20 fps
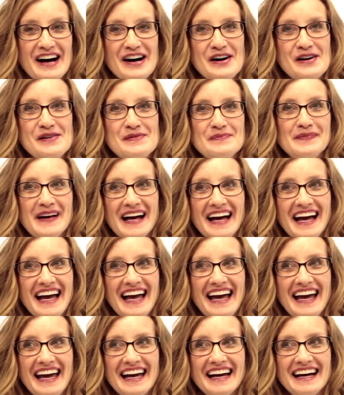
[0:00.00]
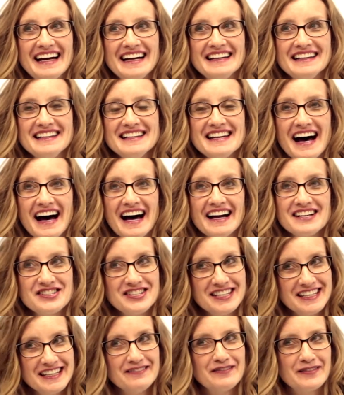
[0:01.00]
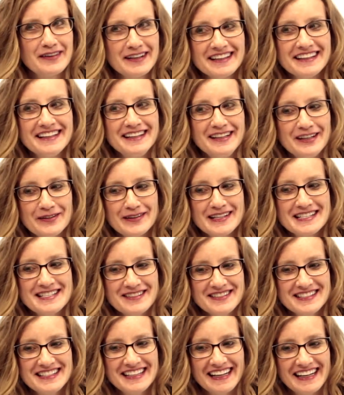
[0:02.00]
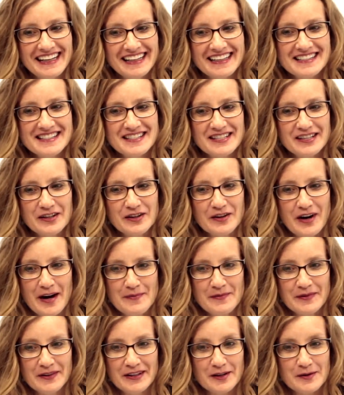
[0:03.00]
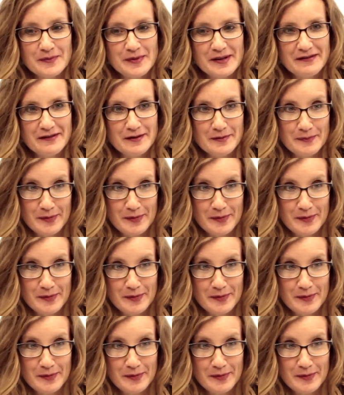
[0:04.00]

um, and uh, she really knew what she was getting into. I'm a little bit of a